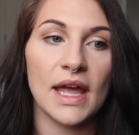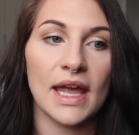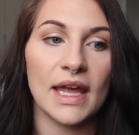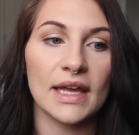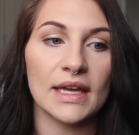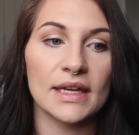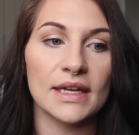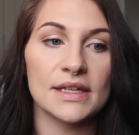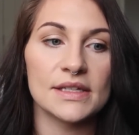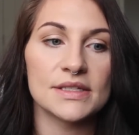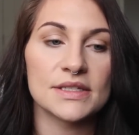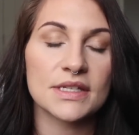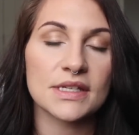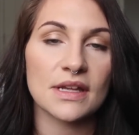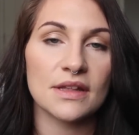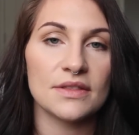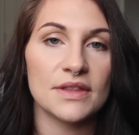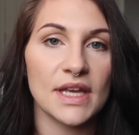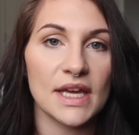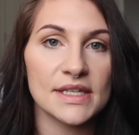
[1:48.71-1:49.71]
And
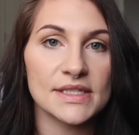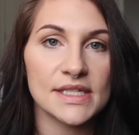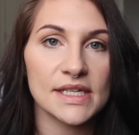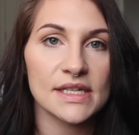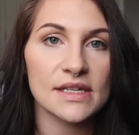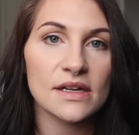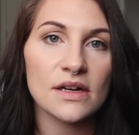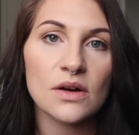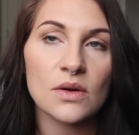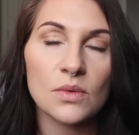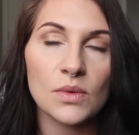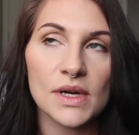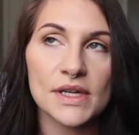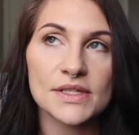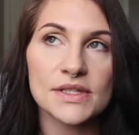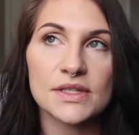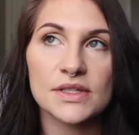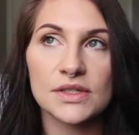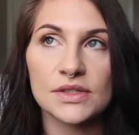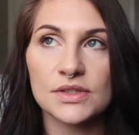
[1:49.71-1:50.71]
the idea
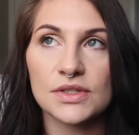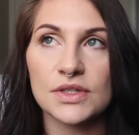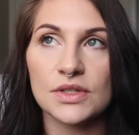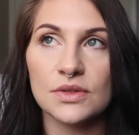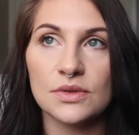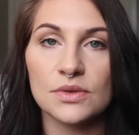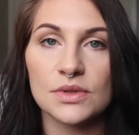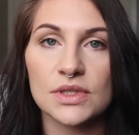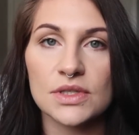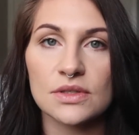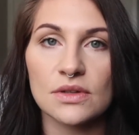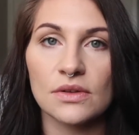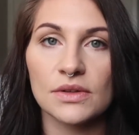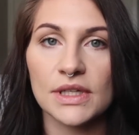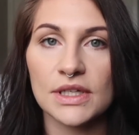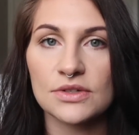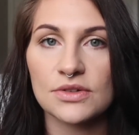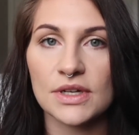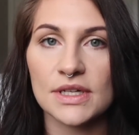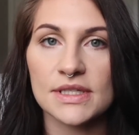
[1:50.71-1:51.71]
was to
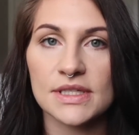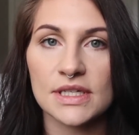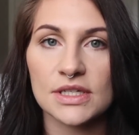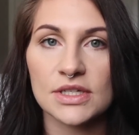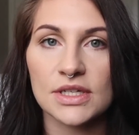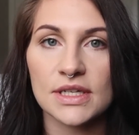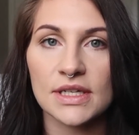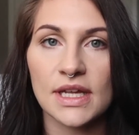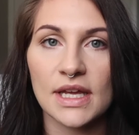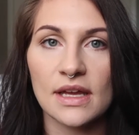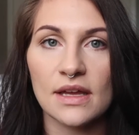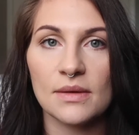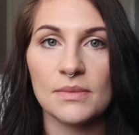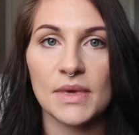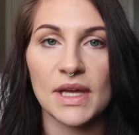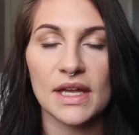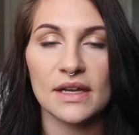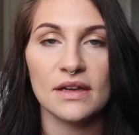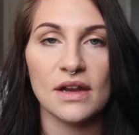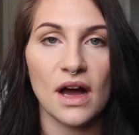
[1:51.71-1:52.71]
slowly transition
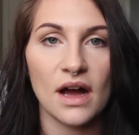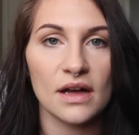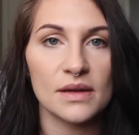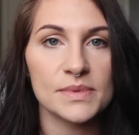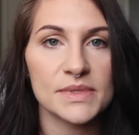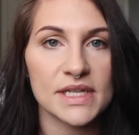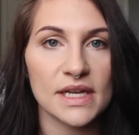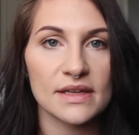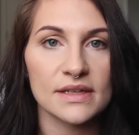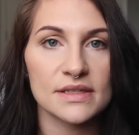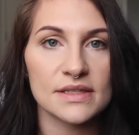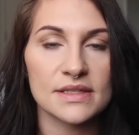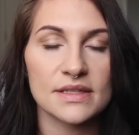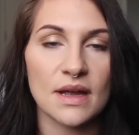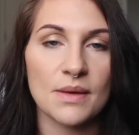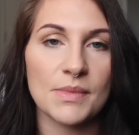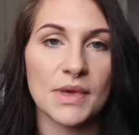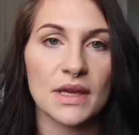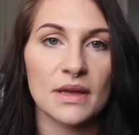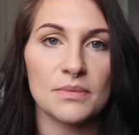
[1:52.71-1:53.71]
him and not upset his
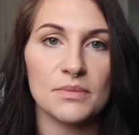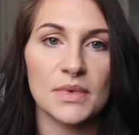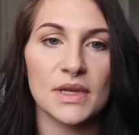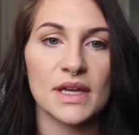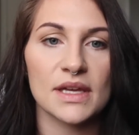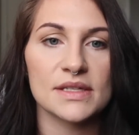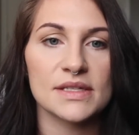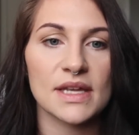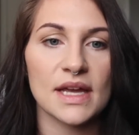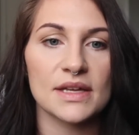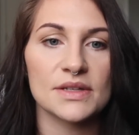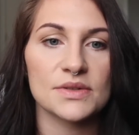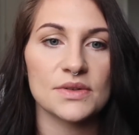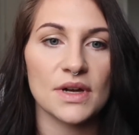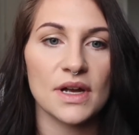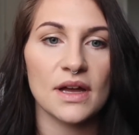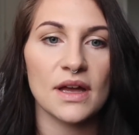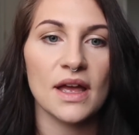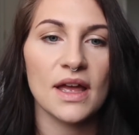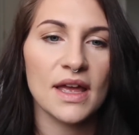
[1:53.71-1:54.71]
stomach, because
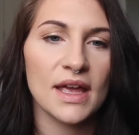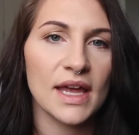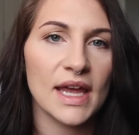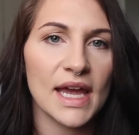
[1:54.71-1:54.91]
Ezra,